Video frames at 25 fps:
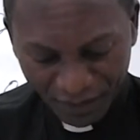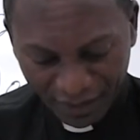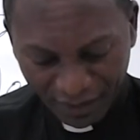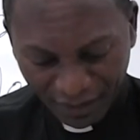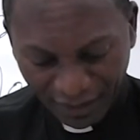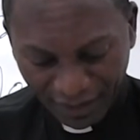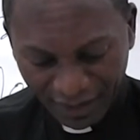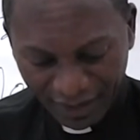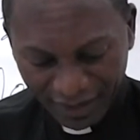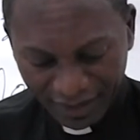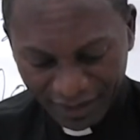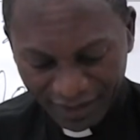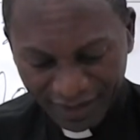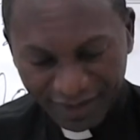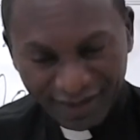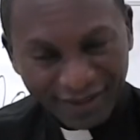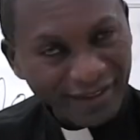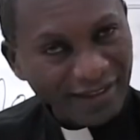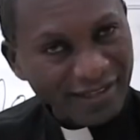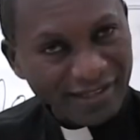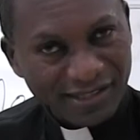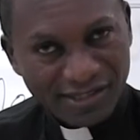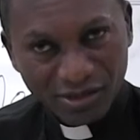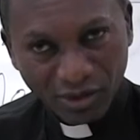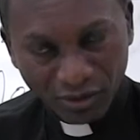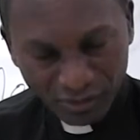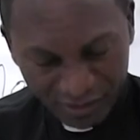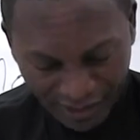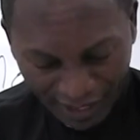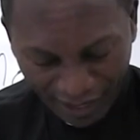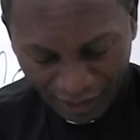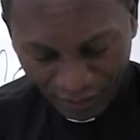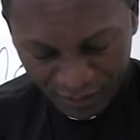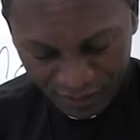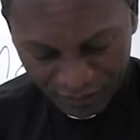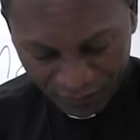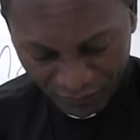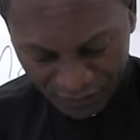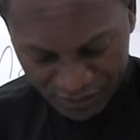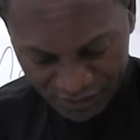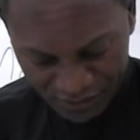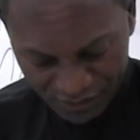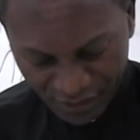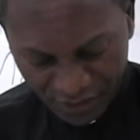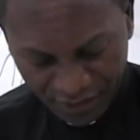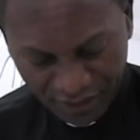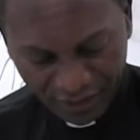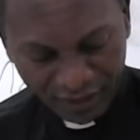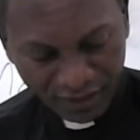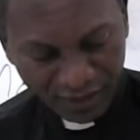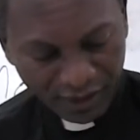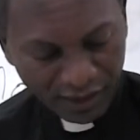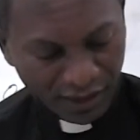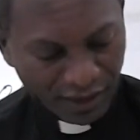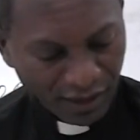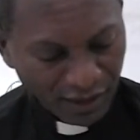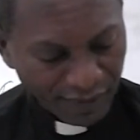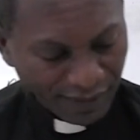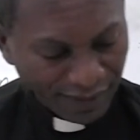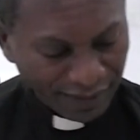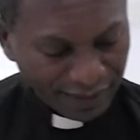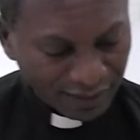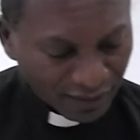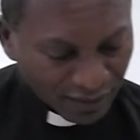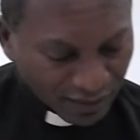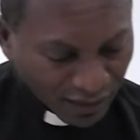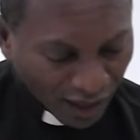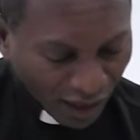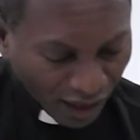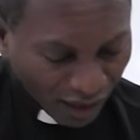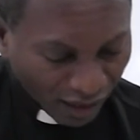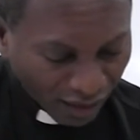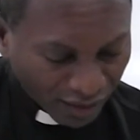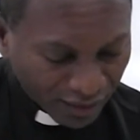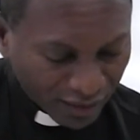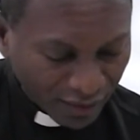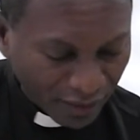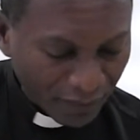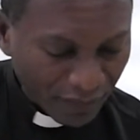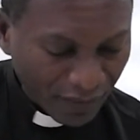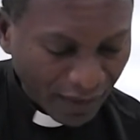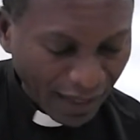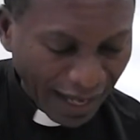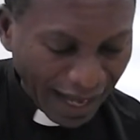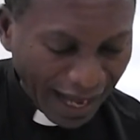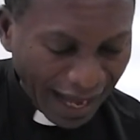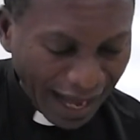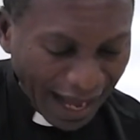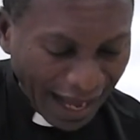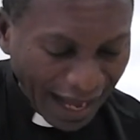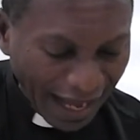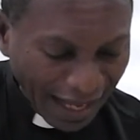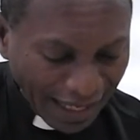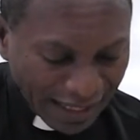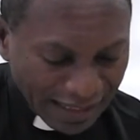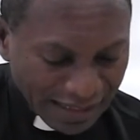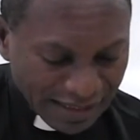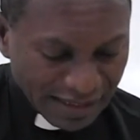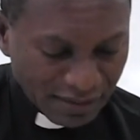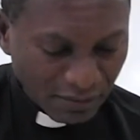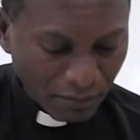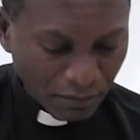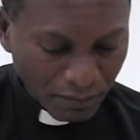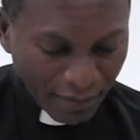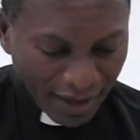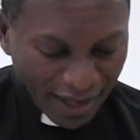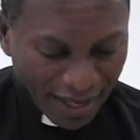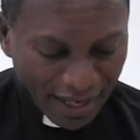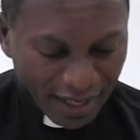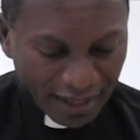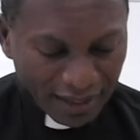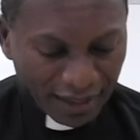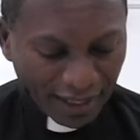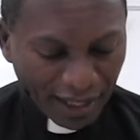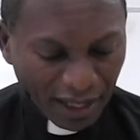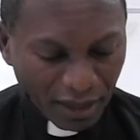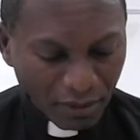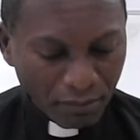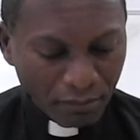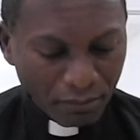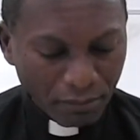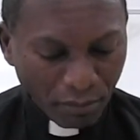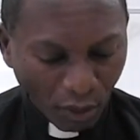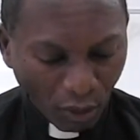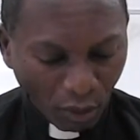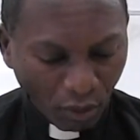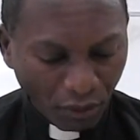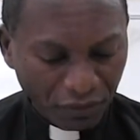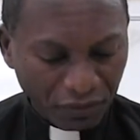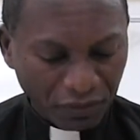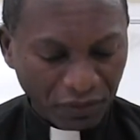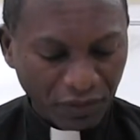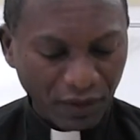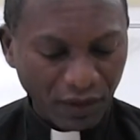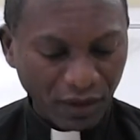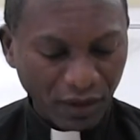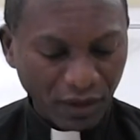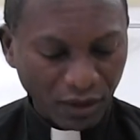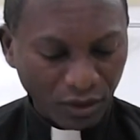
okay, there's no doubt, for certain that God has made him both